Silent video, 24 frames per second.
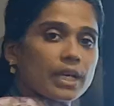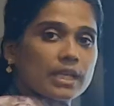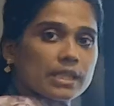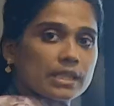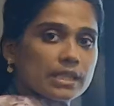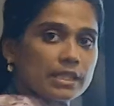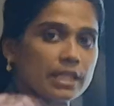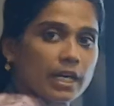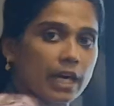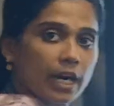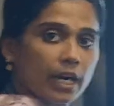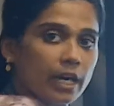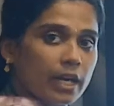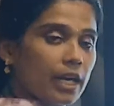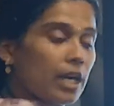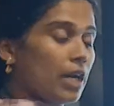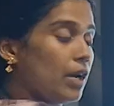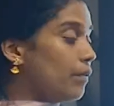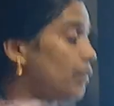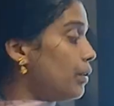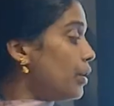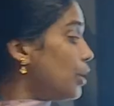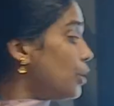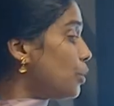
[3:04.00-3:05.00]
is done,
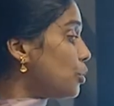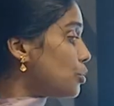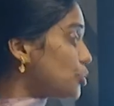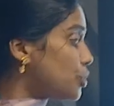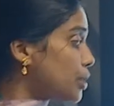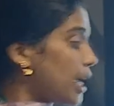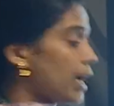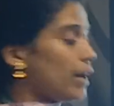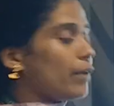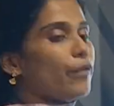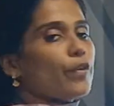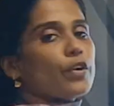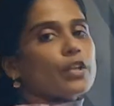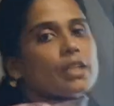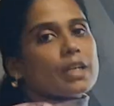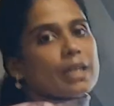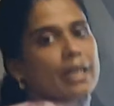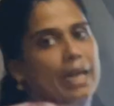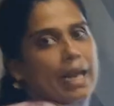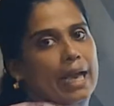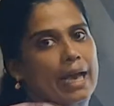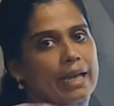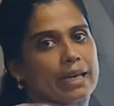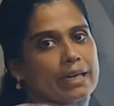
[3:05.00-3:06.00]
we need to check for the
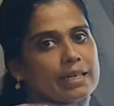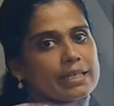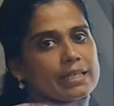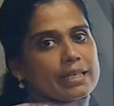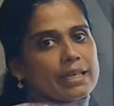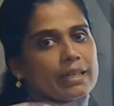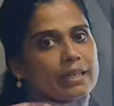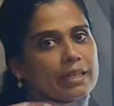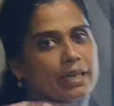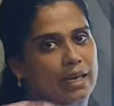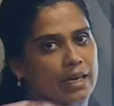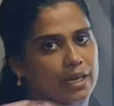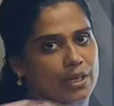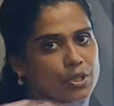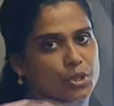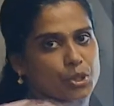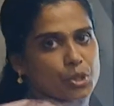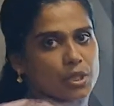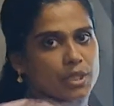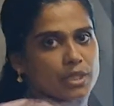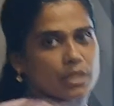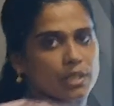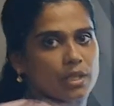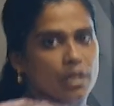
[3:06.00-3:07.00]
clarity and
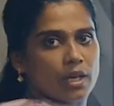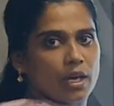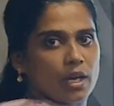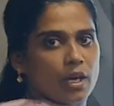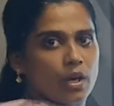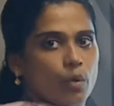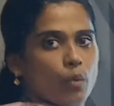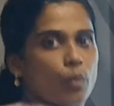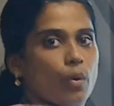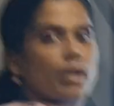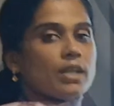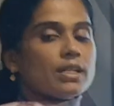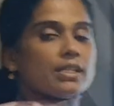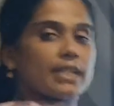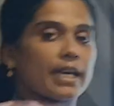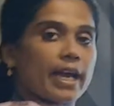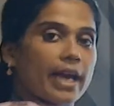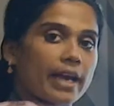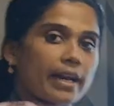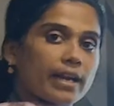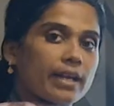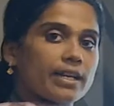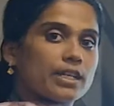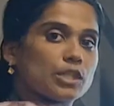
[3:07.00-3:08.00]
corrections. Once the
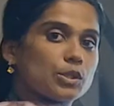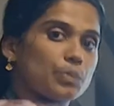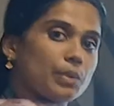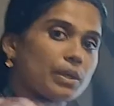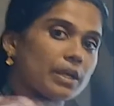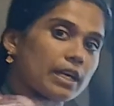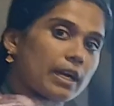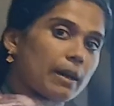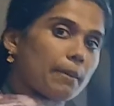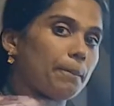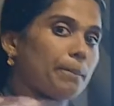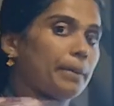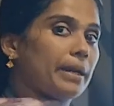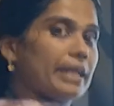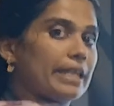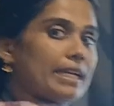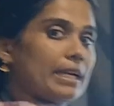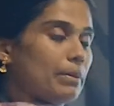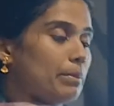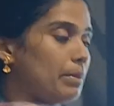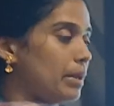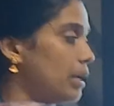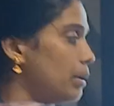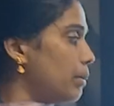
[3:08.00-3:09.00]
error has been
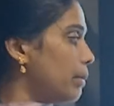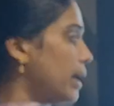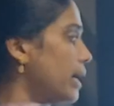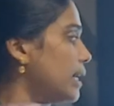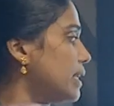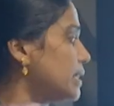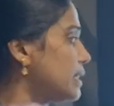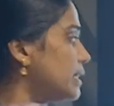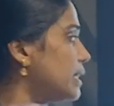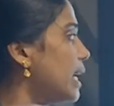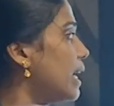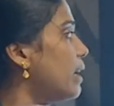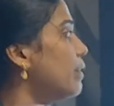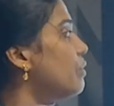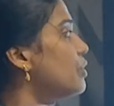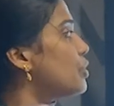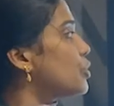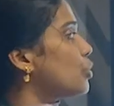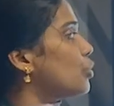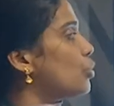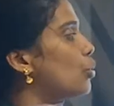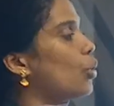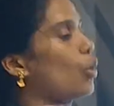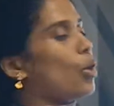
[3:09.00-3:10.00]
completely minimized, then we
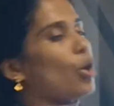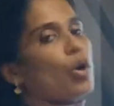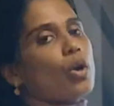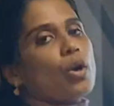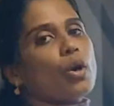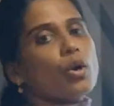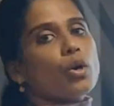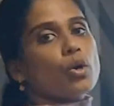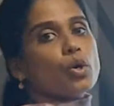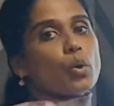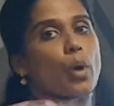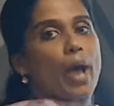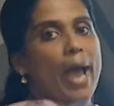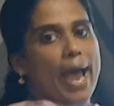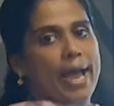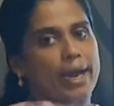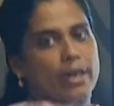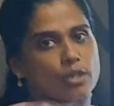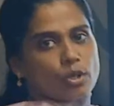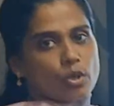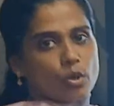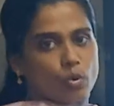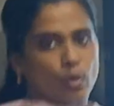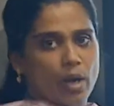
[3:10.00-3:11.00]
should go to
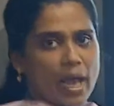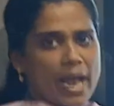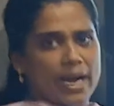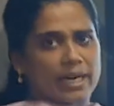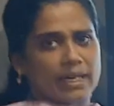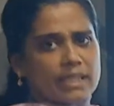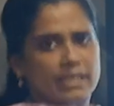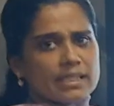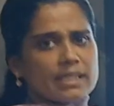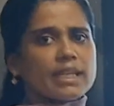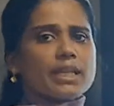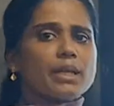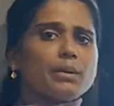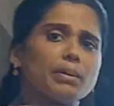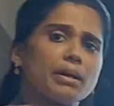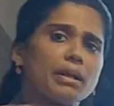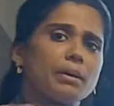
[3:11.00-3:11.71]
ACT rule. ACT is nothing but